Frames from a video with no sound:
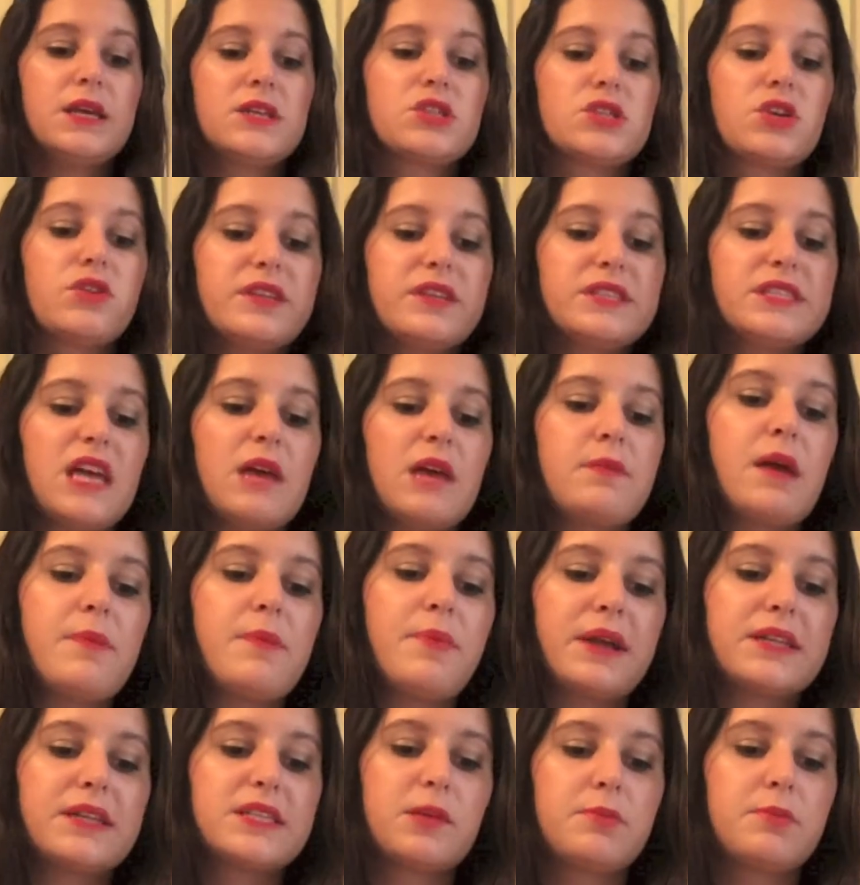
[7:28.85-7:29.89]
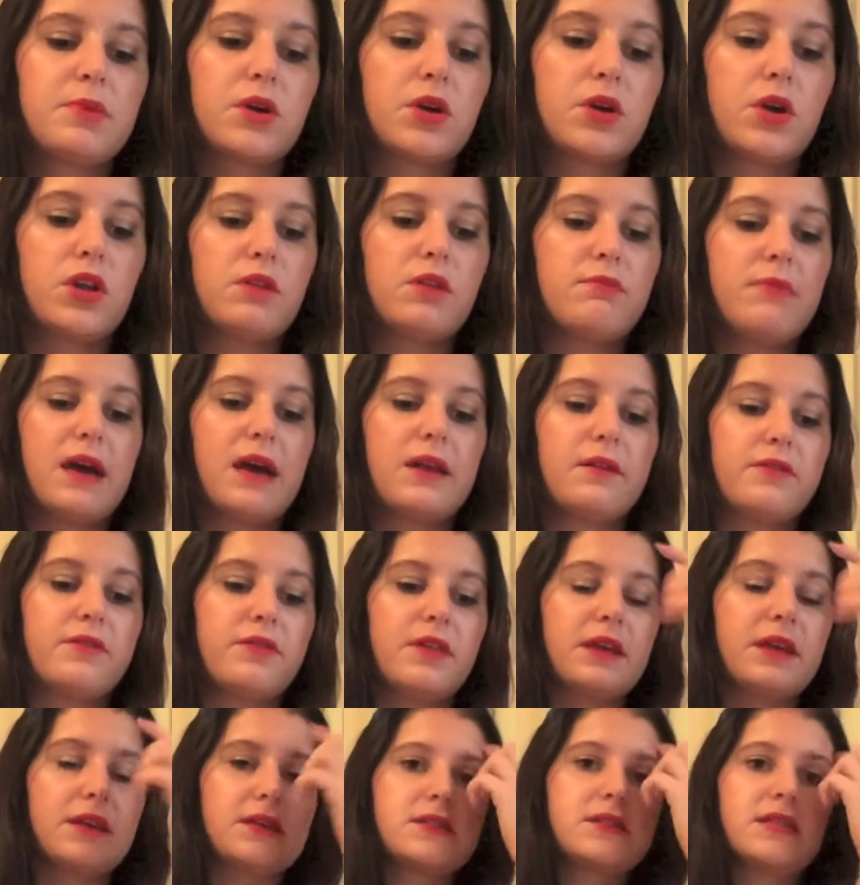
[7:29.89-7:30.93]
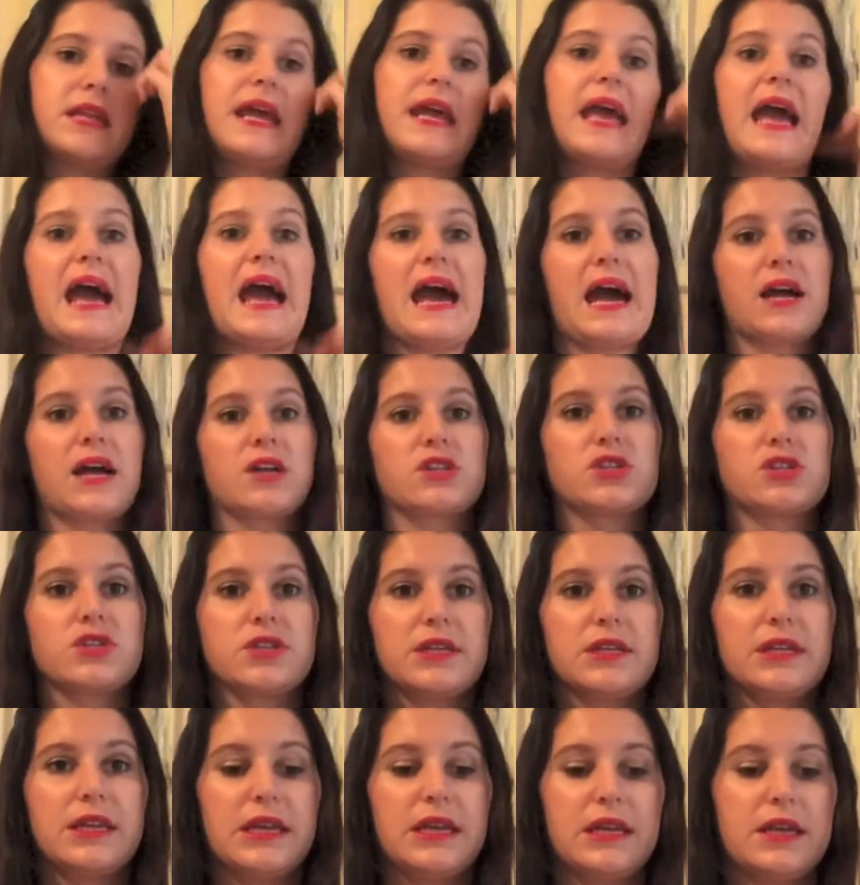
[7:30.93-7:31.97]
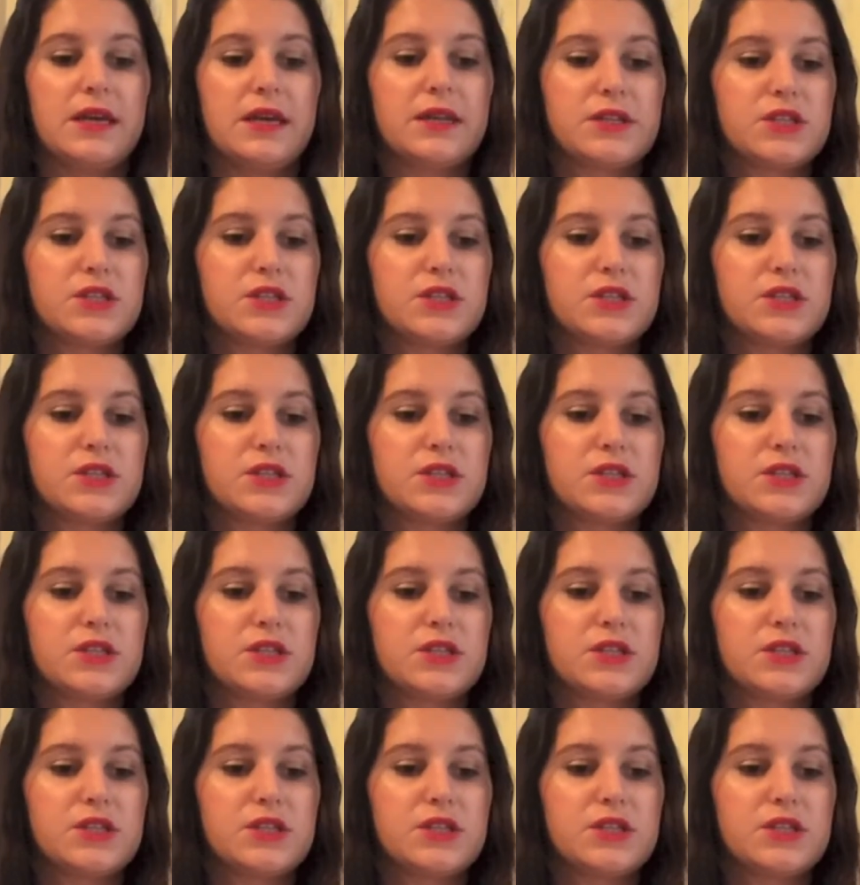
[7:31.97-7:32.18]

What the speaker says: So this time I picked up a good amount of things that I actually needed.